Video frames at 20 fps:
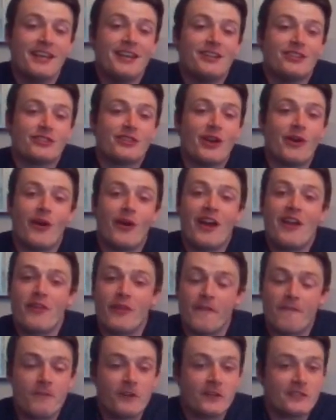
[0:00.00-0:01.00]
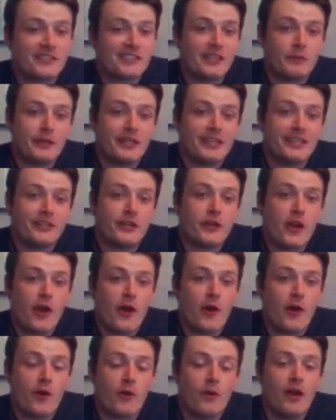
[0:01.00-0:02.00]
So the first thing we need to
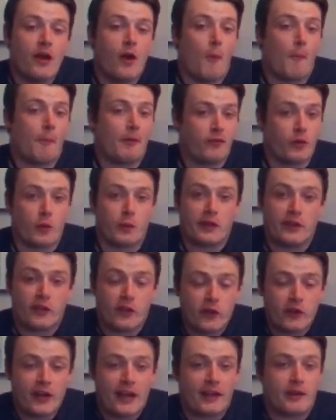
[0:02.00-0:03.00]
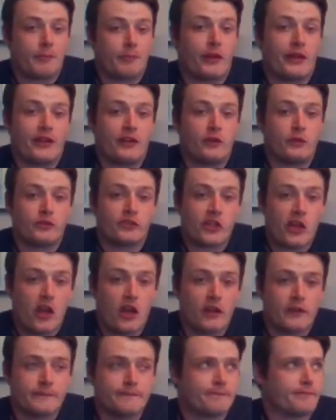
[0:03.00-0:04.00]
know before we learn how to play a new
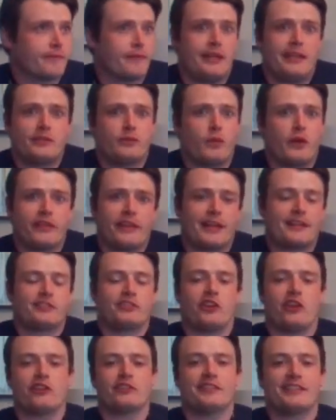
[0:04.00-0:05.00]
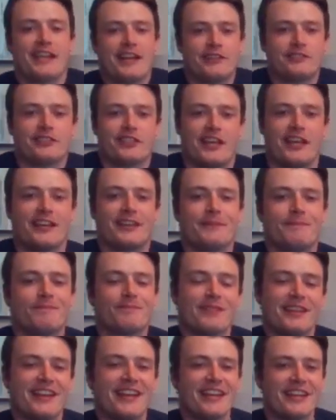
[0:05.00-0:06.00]
song is what that song sounds like.
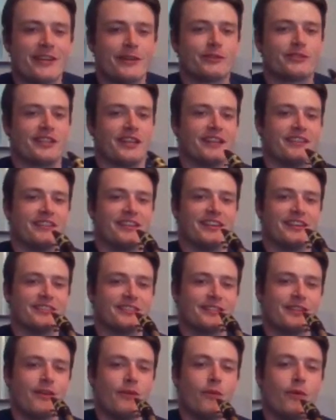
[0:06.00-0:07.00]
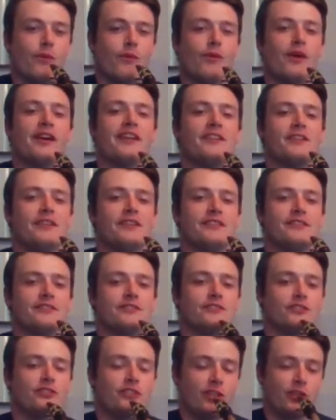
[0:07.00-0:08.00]
It goes like this. 1,
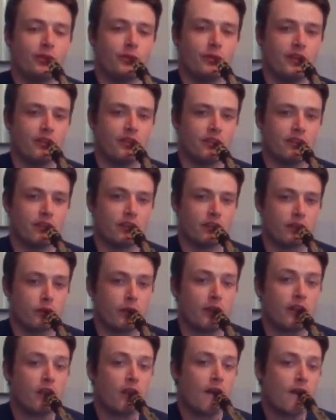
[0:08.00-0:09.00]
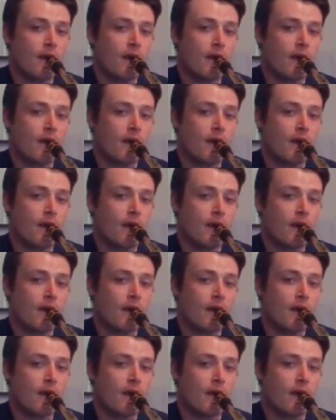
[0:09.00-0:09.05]
2, 3.